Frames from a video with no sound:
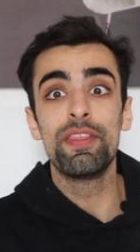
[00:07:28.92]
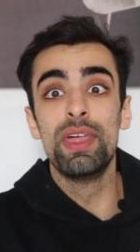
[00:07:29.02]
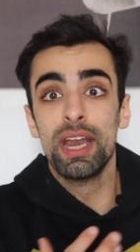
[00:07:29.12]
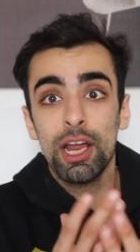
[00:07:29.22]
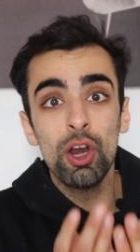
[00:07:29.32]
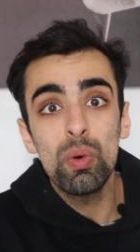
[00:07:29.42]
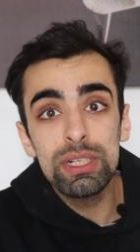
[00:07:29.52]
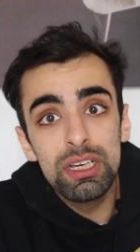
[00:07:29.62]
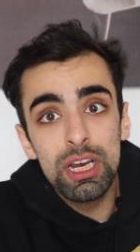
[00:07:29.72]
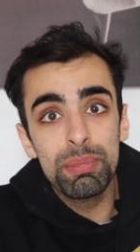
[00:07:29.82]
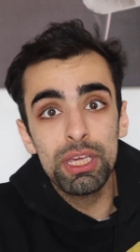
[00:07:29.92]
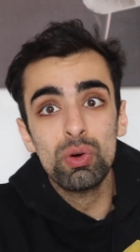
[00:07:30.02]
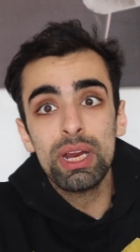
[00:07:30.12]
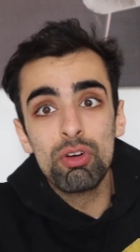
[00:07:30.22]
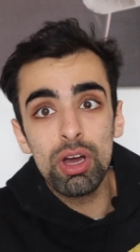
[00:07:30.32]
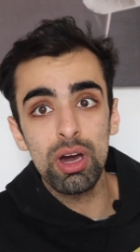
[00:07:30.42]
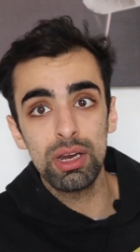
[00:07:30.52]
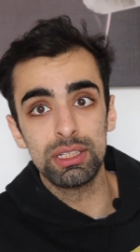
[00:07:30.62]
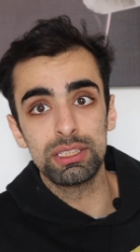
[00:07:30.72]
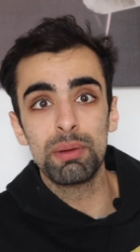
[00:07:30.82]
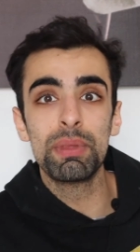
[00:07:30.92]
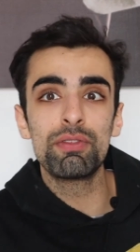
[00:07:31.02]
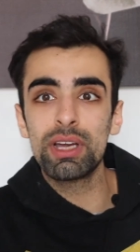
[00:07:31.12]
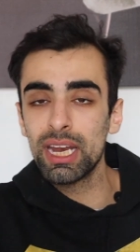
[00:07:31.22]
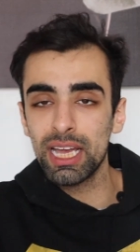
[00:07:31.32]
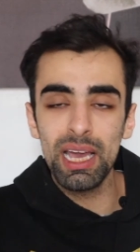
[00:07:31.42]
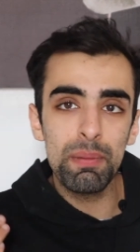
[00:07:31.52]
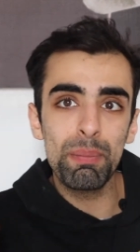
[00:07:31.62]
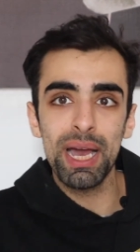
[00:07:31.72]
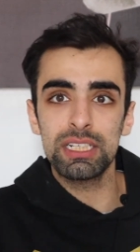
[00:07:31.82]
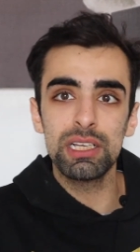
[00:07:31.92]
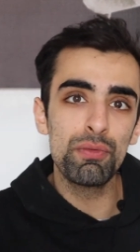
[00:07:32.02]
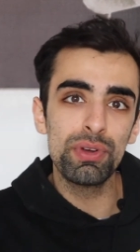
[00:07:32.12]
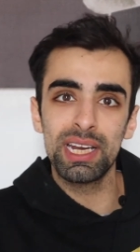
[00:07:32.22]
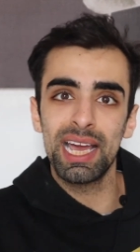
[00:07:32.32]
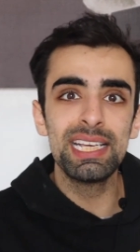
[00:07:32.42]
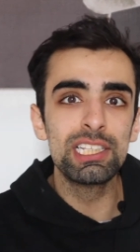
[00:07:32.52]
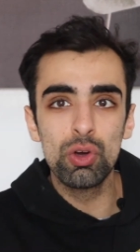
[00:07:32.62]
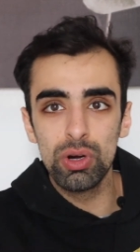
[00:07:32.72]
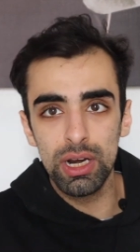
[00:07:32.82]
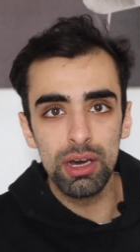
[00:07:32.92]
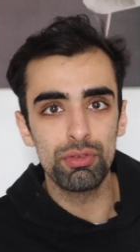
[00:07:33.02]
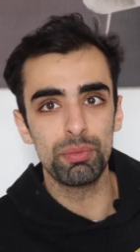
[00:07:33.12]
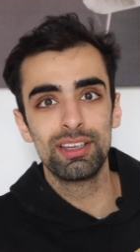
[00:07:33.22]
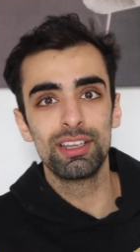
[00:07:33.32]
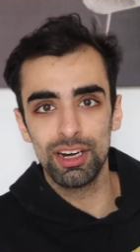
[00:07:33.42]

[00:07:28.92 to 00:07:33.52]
then I know it's gonna be good regardless. I'm never gonna get back something that isn't good enough for me. You